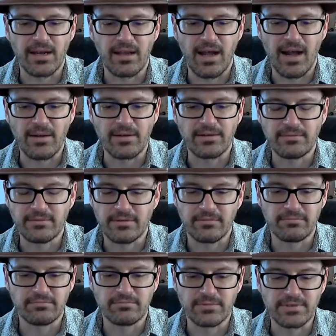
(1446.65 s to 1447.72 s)
I
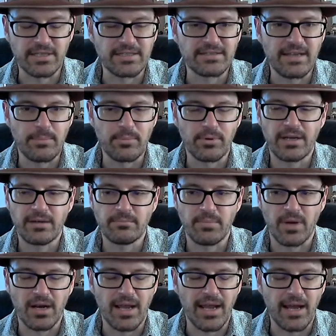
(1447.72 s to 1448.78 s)
was going to separate,
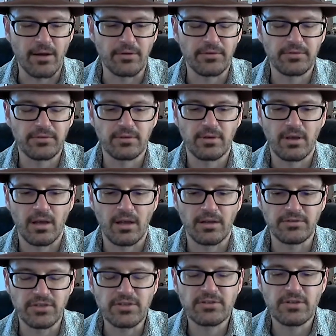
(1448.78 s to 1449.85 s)
bought a house,
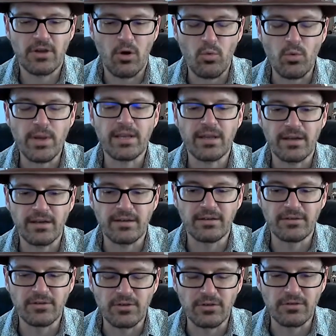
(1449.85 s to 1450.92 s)
just so we could
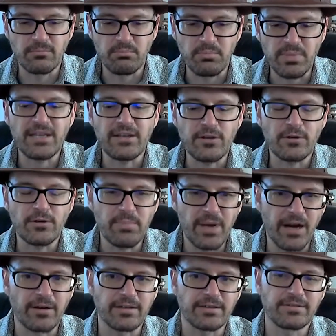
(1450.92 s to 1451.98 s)
be good
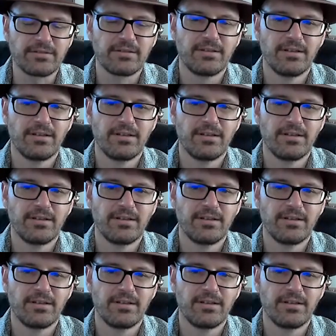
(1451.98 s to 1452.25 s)
parents,